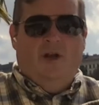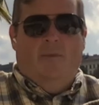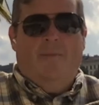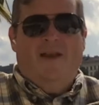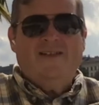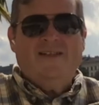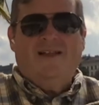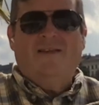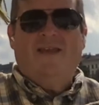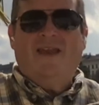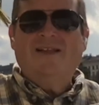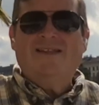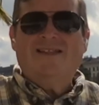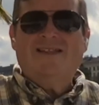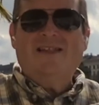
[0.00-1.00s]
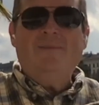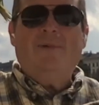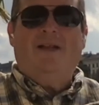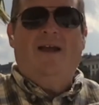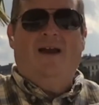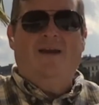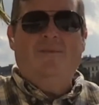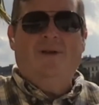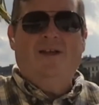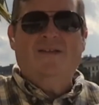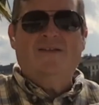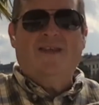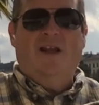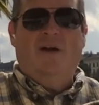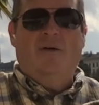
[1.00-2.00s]
basically they can sleep at night
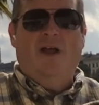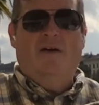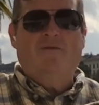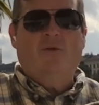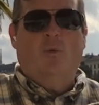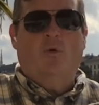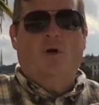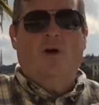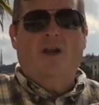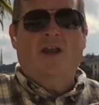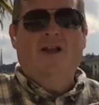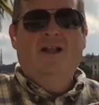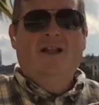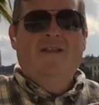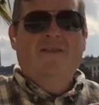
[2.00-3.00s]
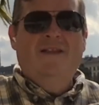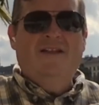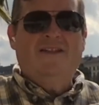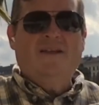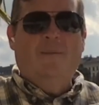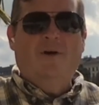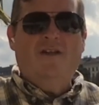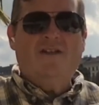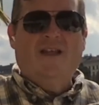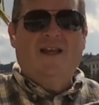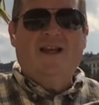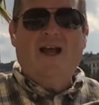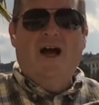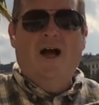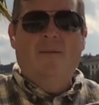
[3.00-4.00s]
because they don't have to worry that somebody's
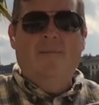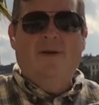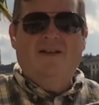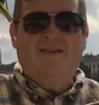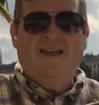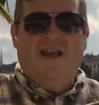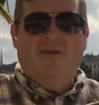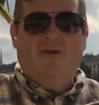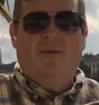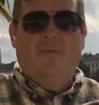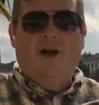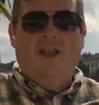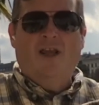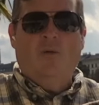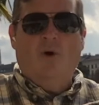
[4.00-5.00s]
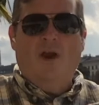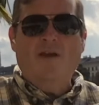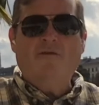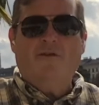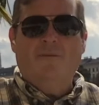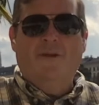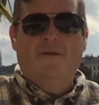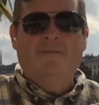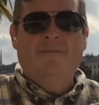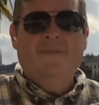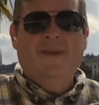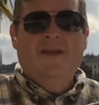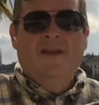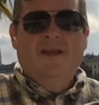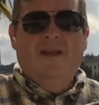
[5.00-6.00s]
going to come and take their money away from them.
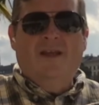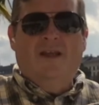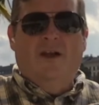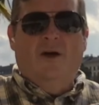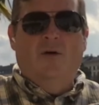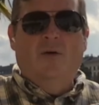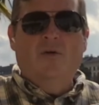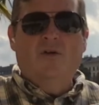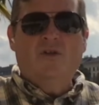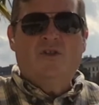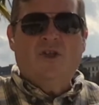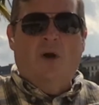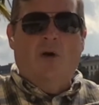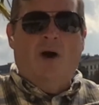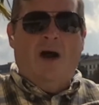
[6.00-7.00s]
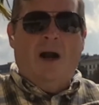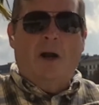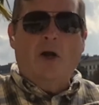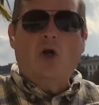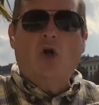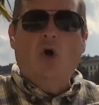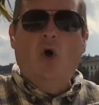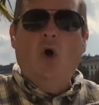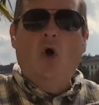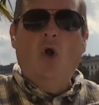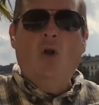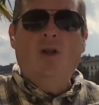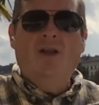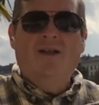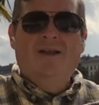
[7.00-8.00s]
So our
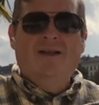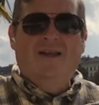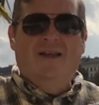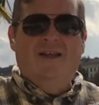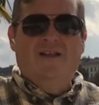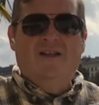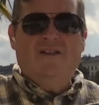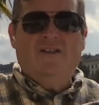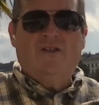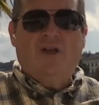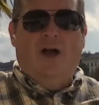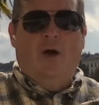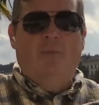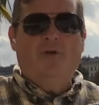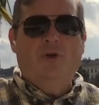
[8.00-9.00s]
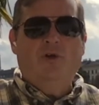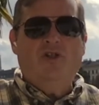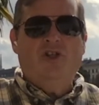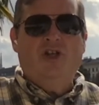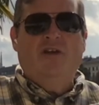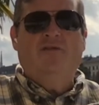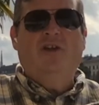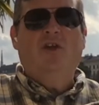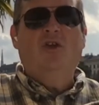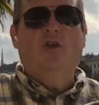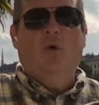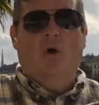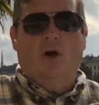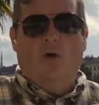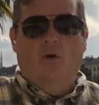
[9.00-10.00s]
goal is to help you achieve
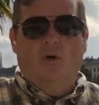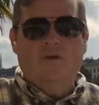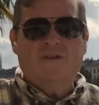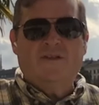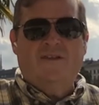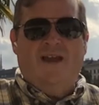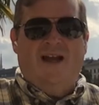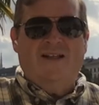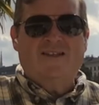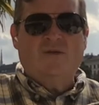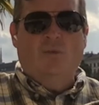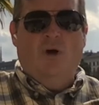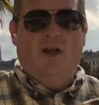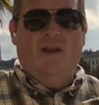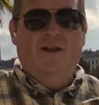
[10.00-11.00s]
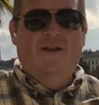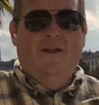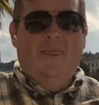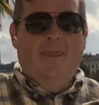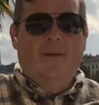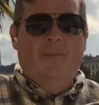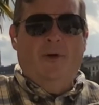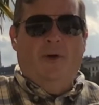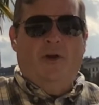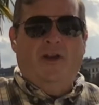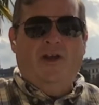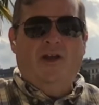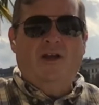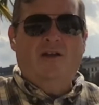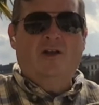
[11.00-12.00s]
your goals. That's what
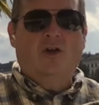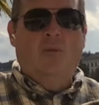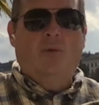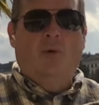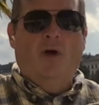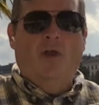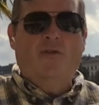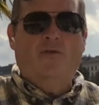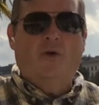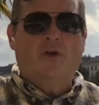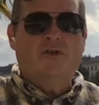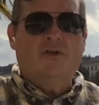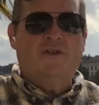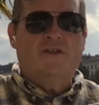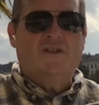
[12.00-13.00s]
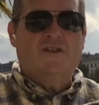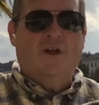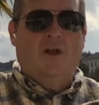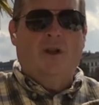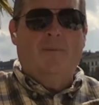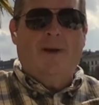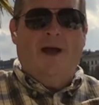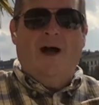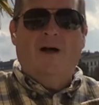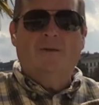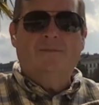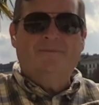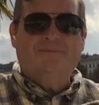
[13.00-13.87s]
building a global wealth fortress is all about.